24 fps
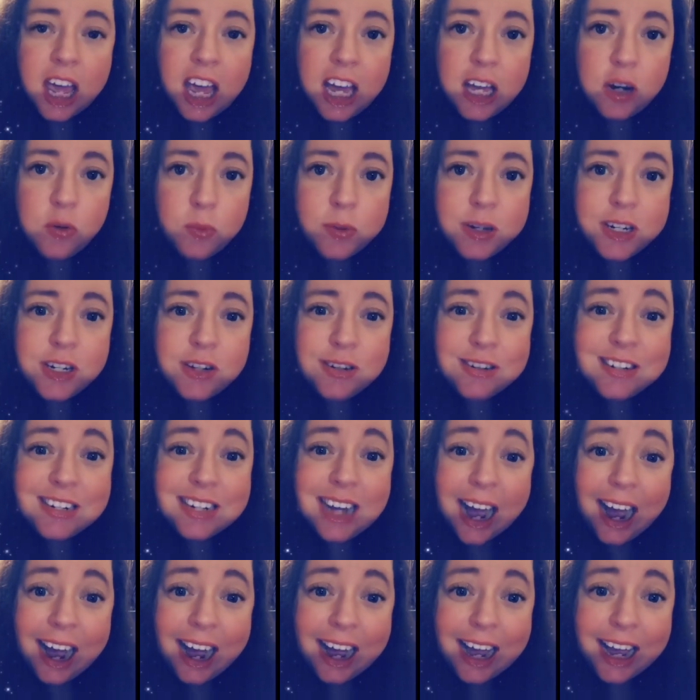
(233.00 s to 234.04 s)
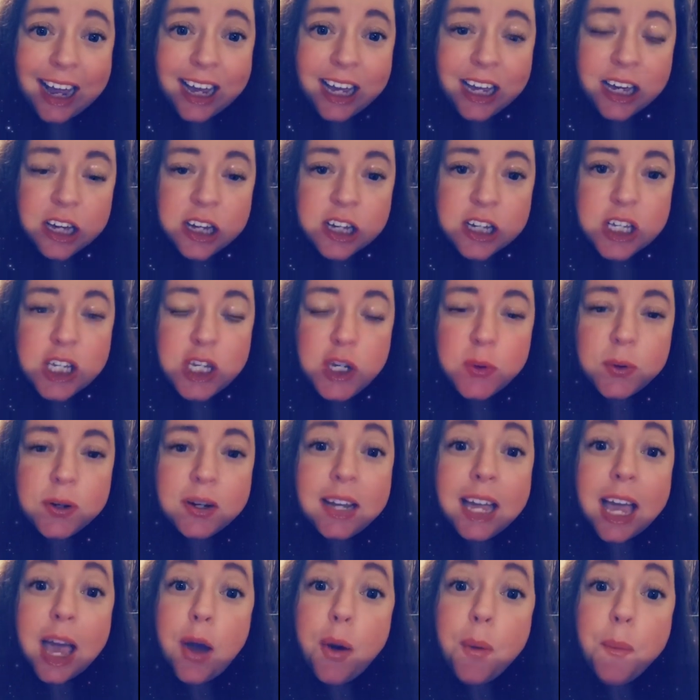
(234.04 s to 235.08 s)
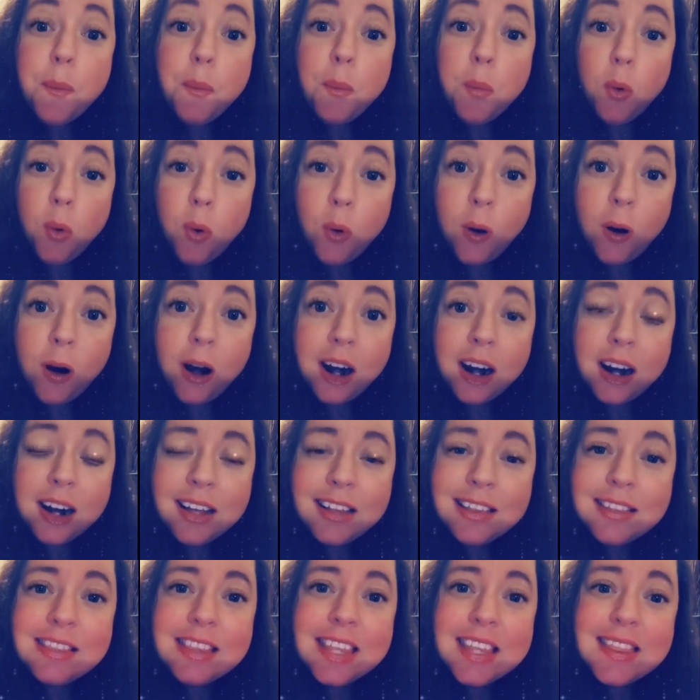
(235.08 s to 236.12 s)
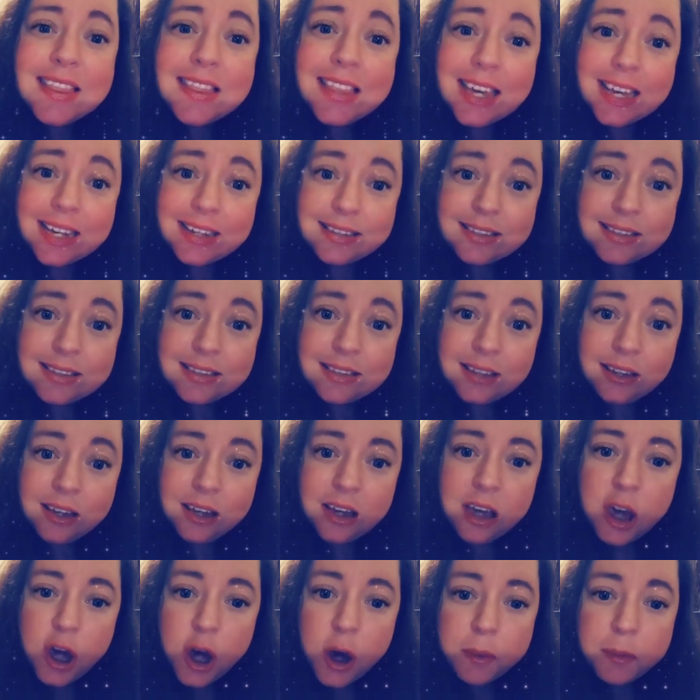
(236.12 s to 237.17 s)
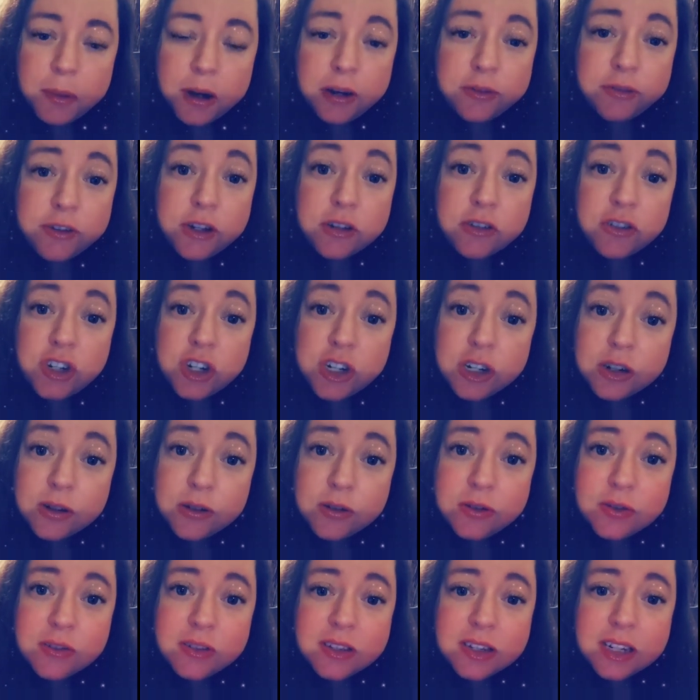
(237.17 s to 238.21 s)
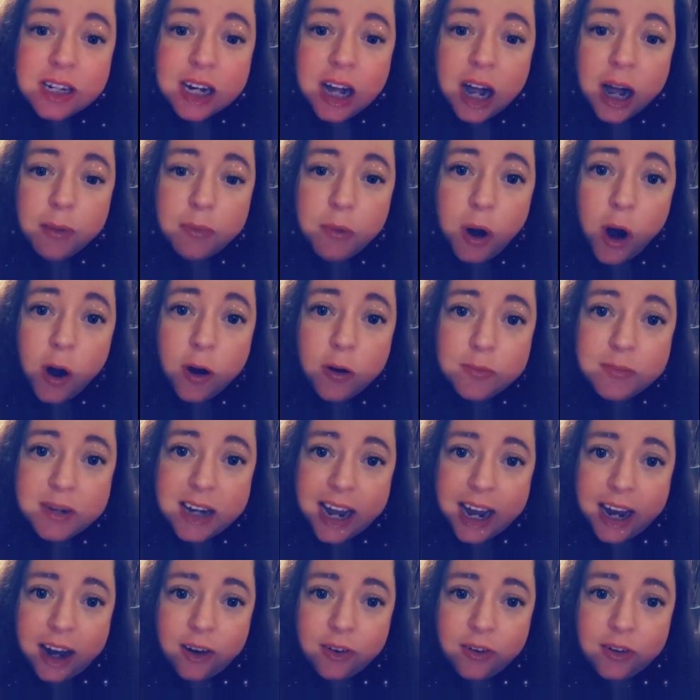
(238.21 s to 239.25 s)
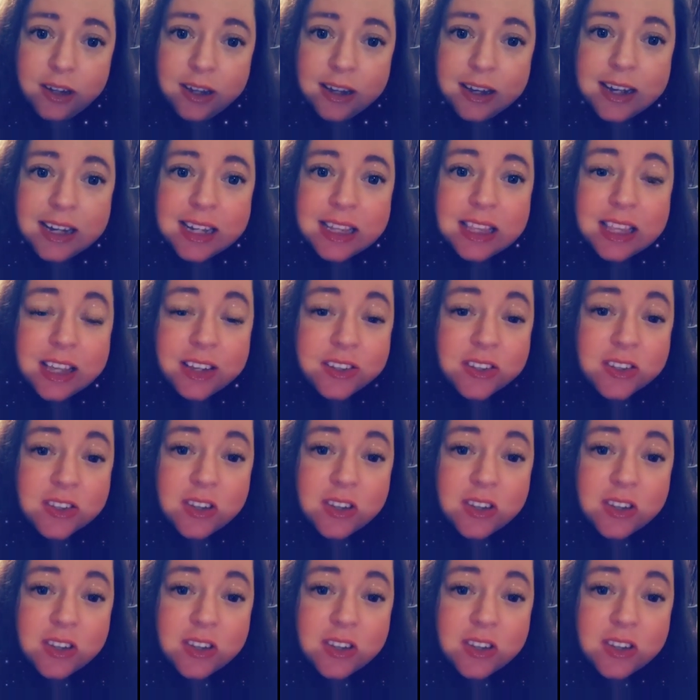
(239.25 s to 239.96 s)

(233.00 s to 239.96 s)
And when you die, you will get more than this. But if you choose to come home now, this